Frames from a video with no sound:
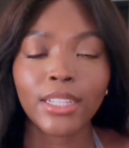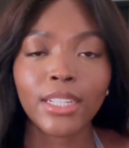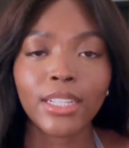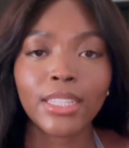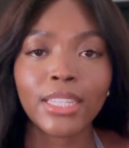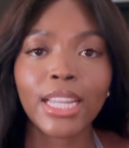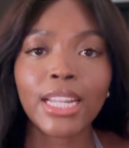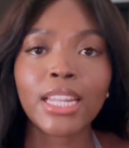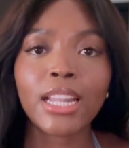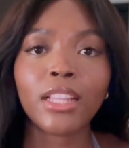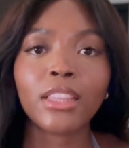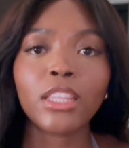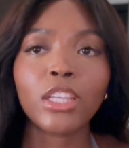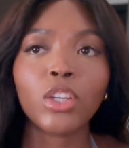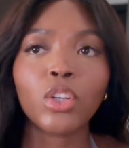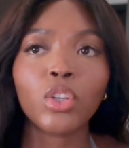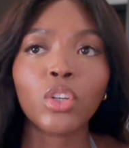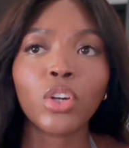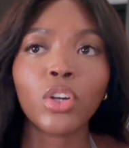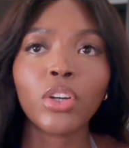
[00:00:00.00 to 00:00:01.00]
That
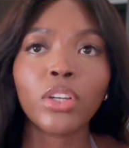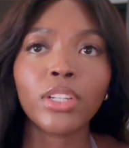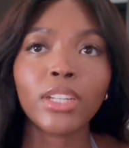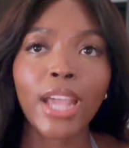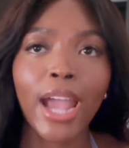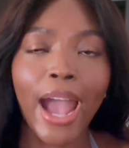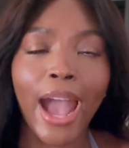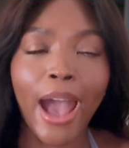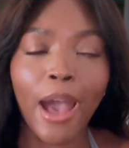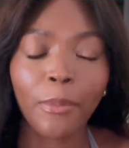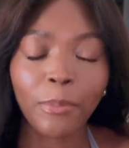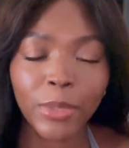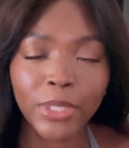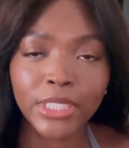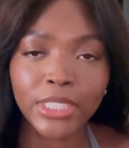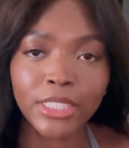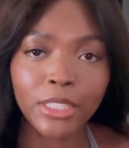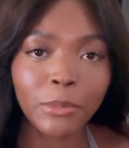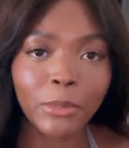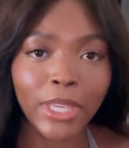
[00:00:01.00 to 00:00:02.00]
nothing could
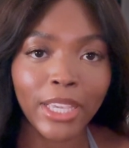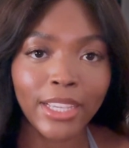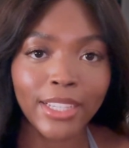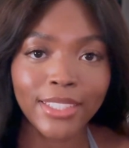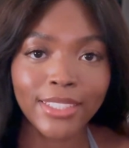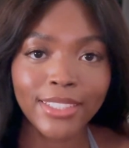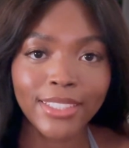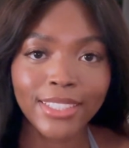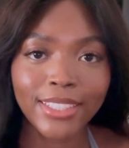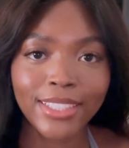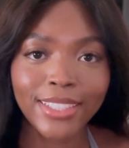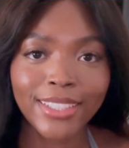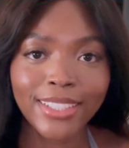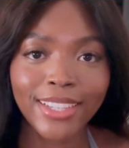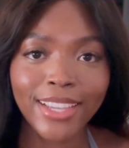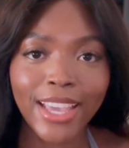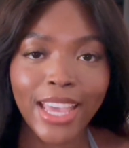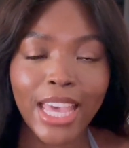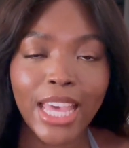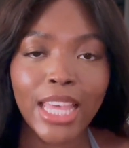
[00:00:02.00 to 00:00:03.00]
happen to me.
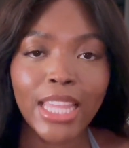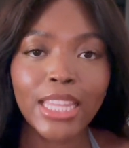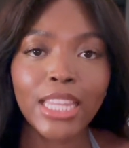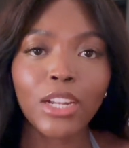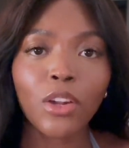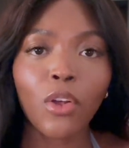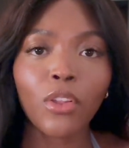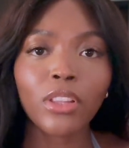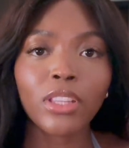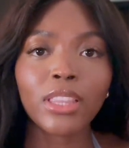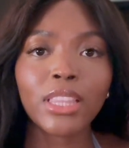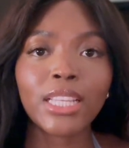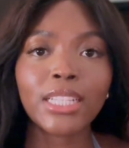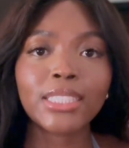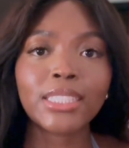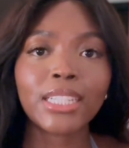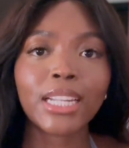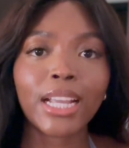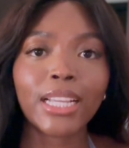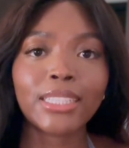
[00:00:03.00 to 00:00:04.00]
That all the
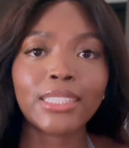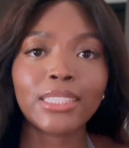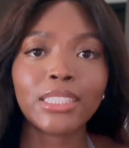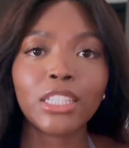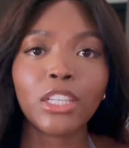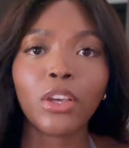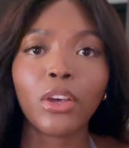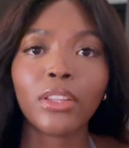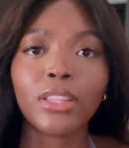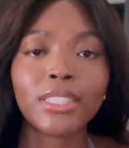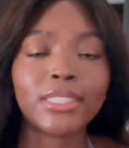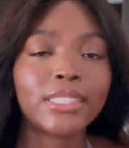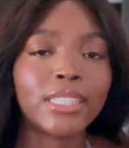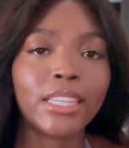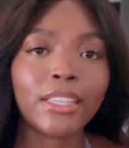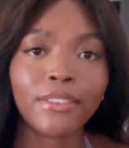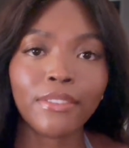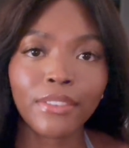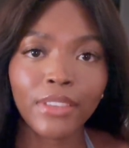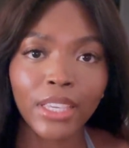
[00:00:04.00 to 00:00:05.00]
things that I see on the
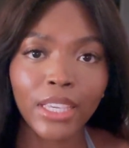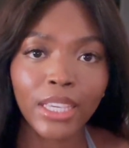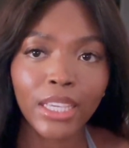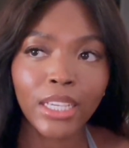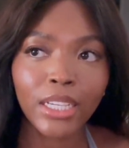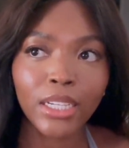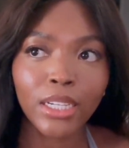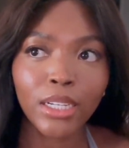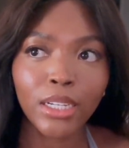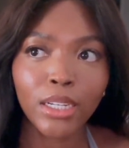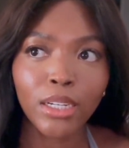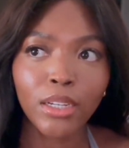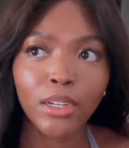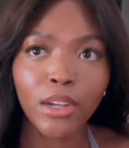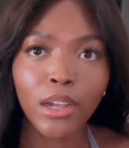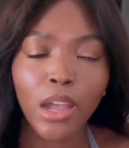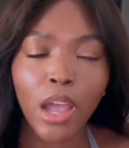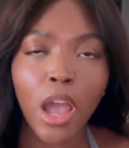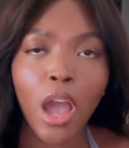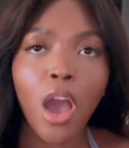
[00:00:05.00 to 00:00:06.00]
TV,
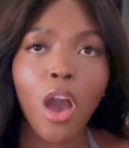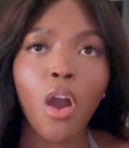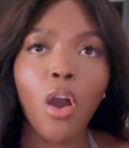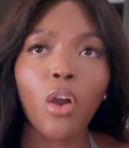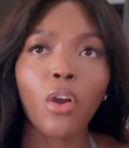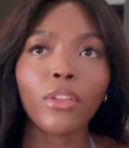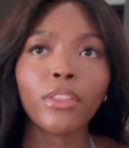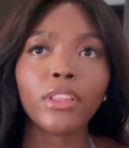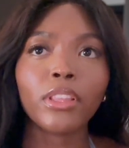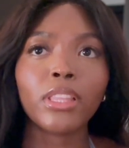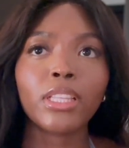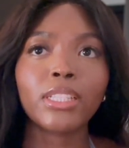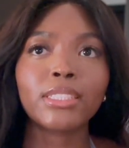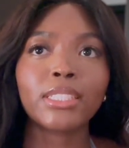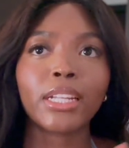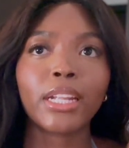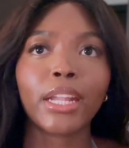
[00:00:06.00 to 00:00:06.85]
all the things that I